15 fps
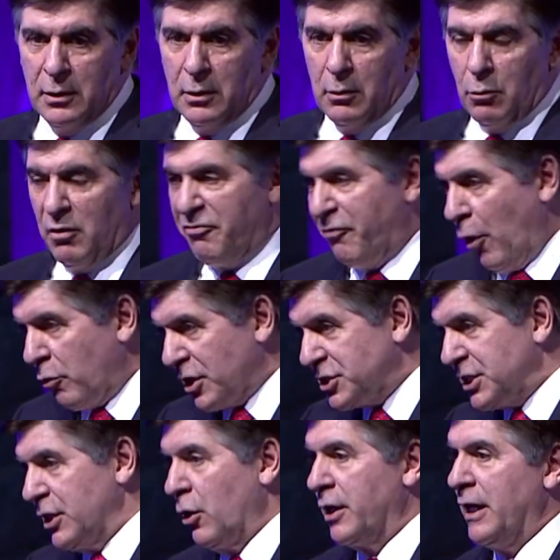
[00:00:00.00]
We're
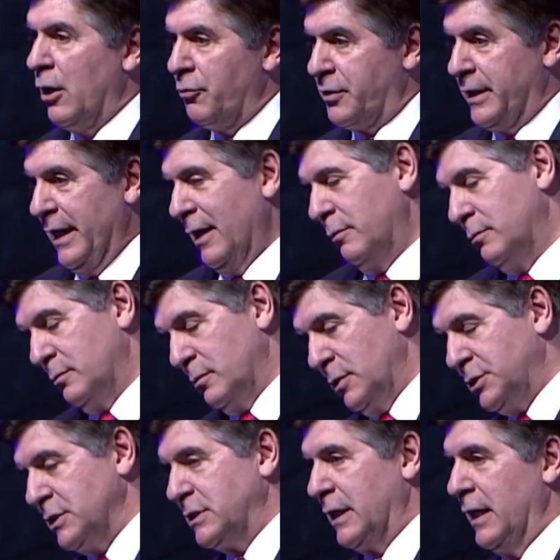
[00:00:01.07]
focusing on healthcare, which
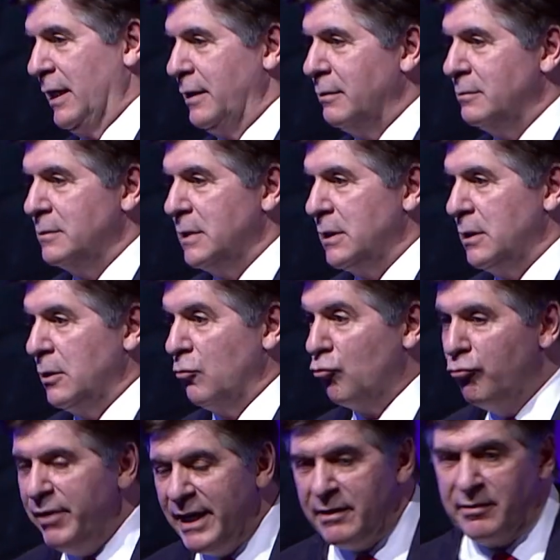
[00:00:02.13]
is key.
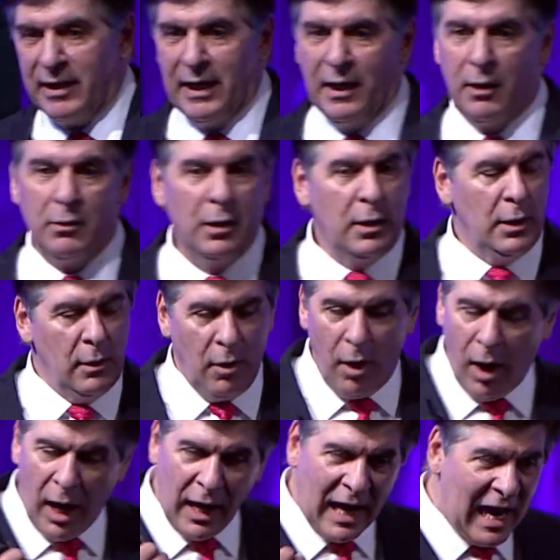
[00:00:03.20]
Retail,
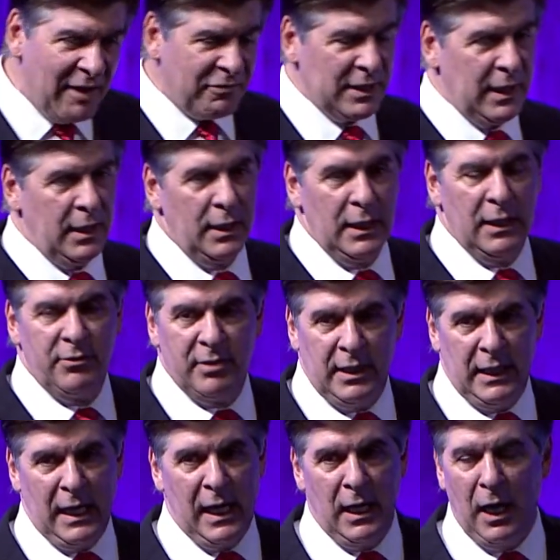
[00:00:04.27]
heavily into the
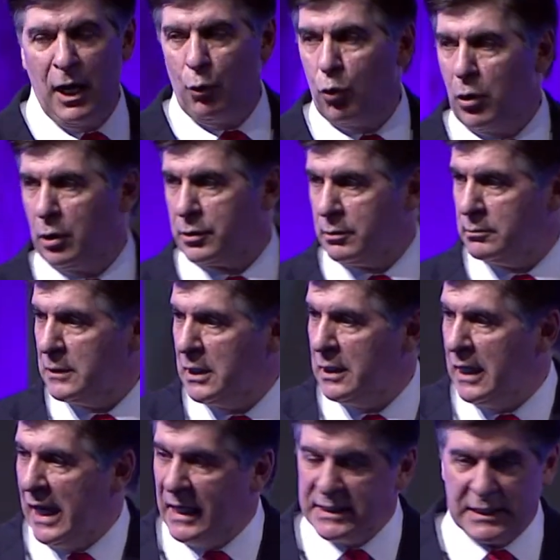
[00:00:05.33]
AI world
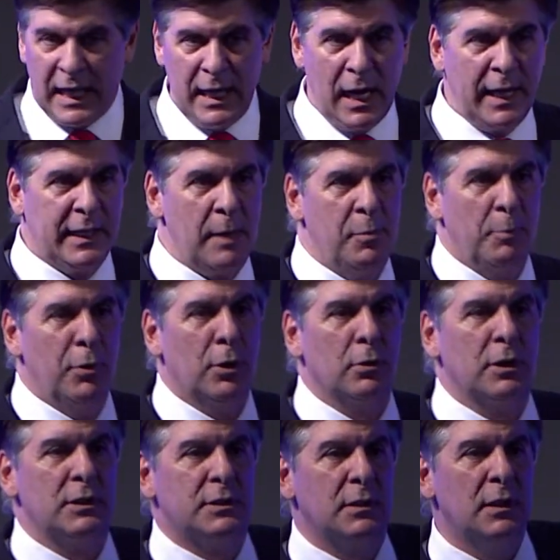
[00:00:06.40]
and its AI
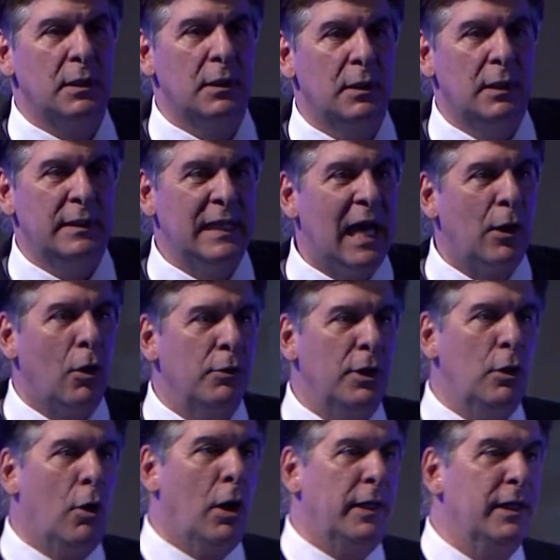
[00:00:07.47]
capabilities. Not only
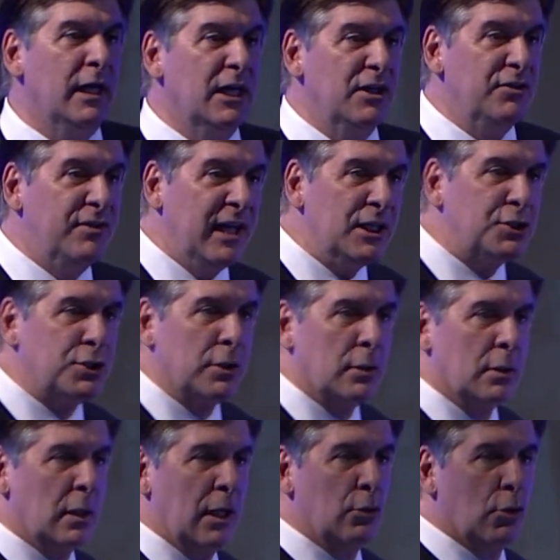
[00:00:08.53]
on
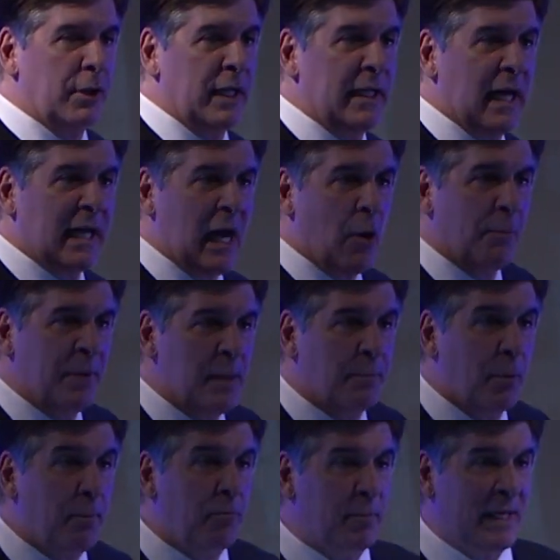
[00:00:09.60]
digital and looking at how people
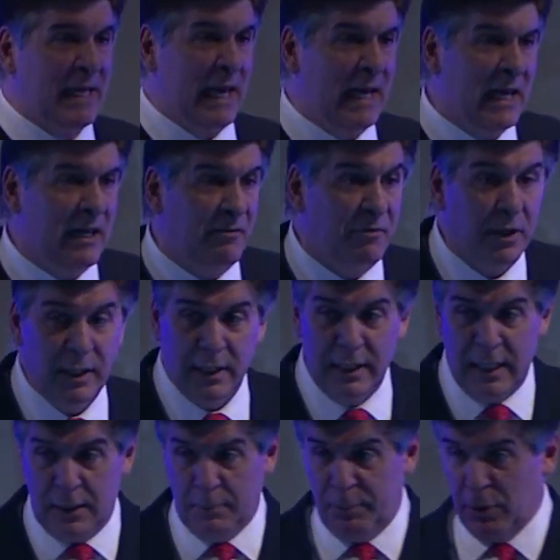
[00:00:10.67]
behave
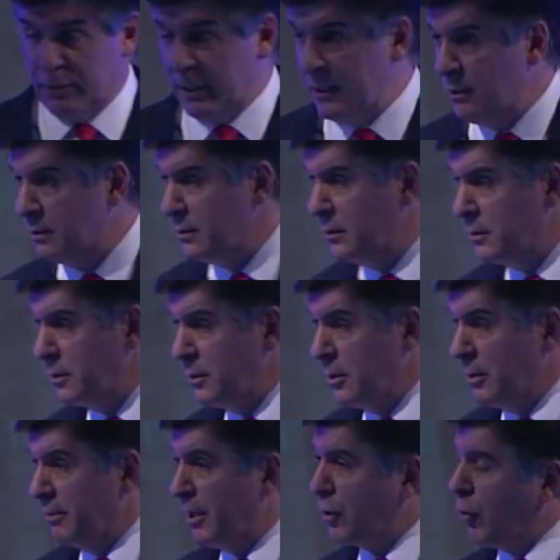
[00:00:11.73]
in a building,
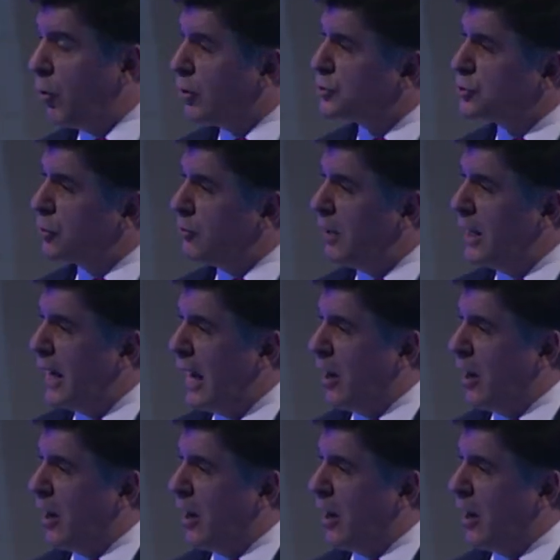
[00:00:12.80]
but also how